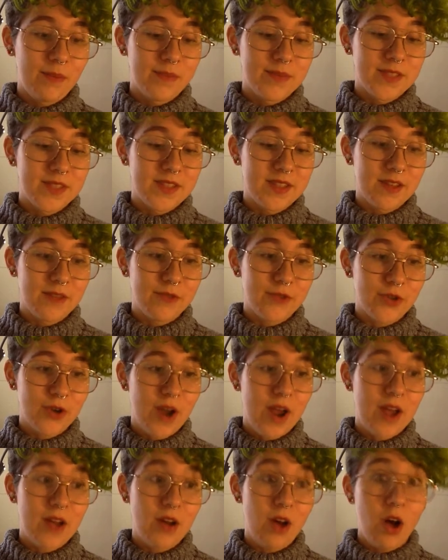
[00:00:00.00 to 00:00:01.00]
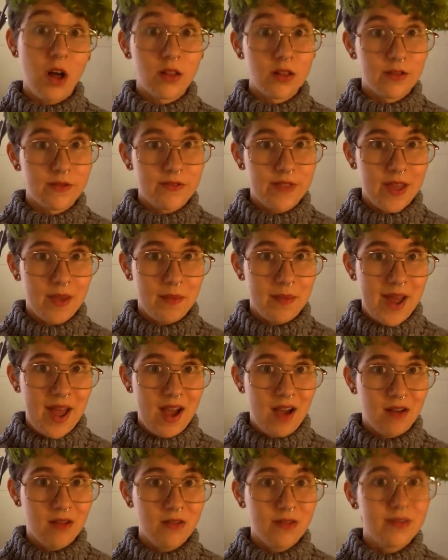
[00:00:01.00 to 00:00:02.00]
since I've tried all of them
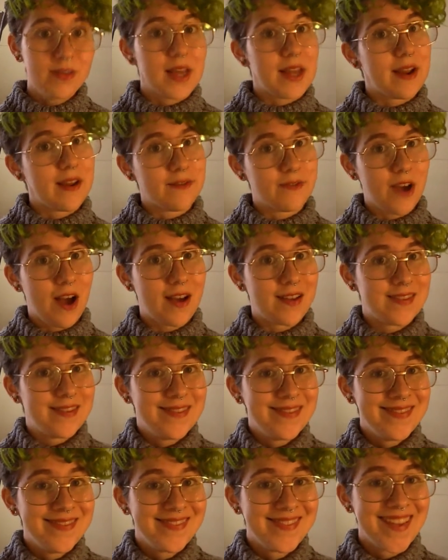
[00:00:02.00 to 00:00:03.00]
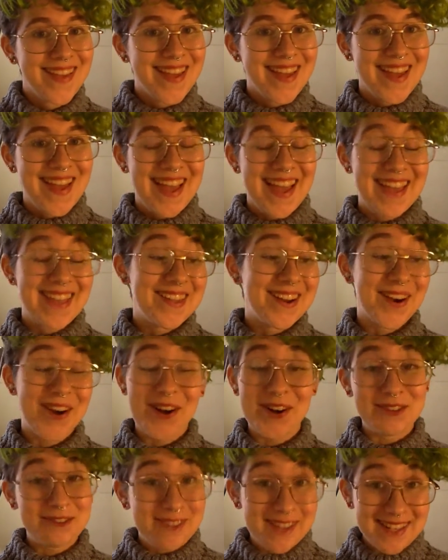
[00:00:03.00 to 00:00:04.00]
now that I've gotten, and
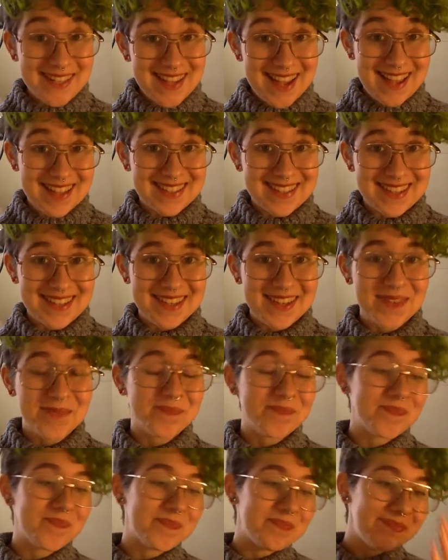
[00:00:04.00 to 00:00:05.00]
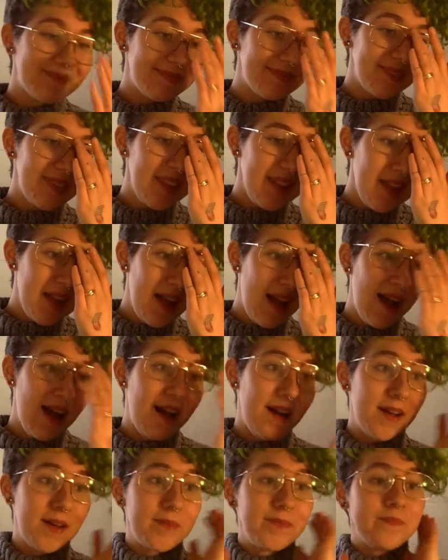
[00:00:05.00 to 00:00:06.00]
they're all fantastic.
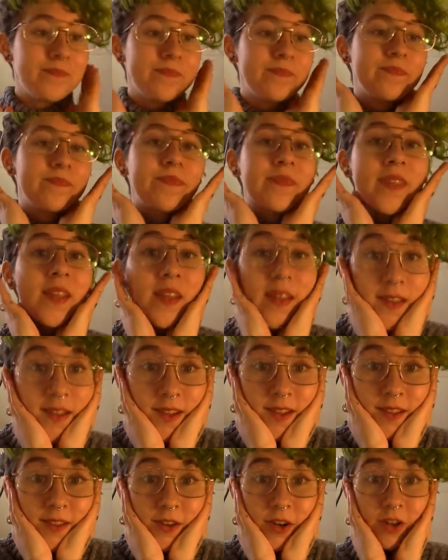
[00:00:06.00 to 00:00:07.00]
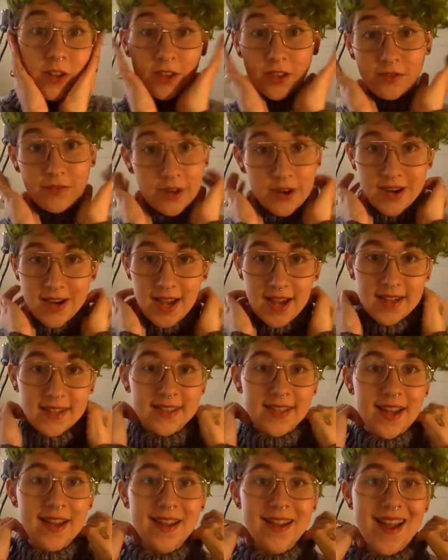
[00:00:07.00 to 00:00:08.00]
They're also very
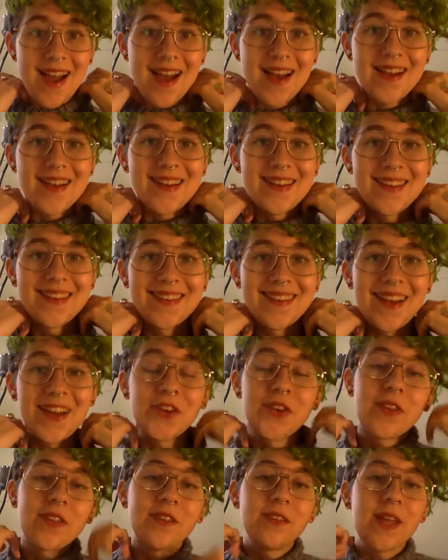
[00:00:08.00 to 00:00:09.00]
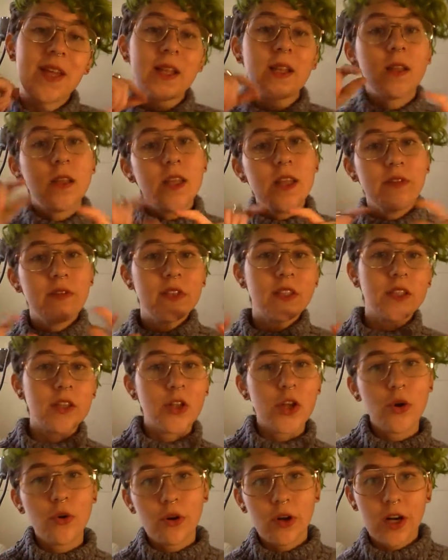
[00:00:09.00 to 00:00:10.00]
nice. I under the like, leave us
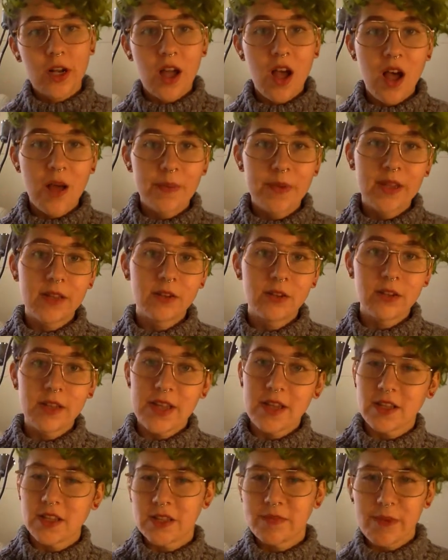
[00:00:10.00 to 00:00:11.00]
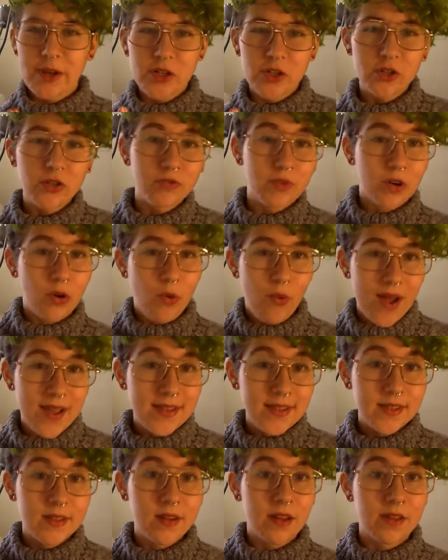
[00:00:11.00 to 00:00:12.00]
a note or a comment or like a special
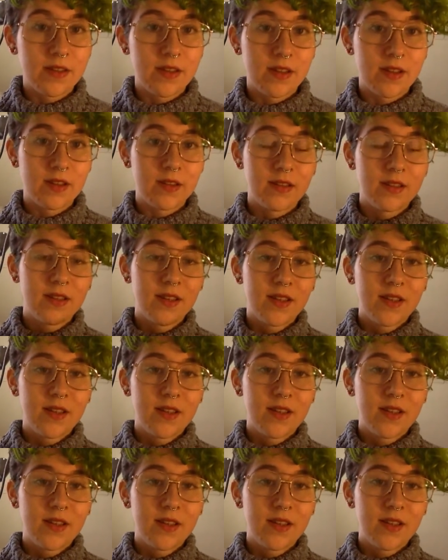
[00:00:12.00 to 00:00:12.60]
request on the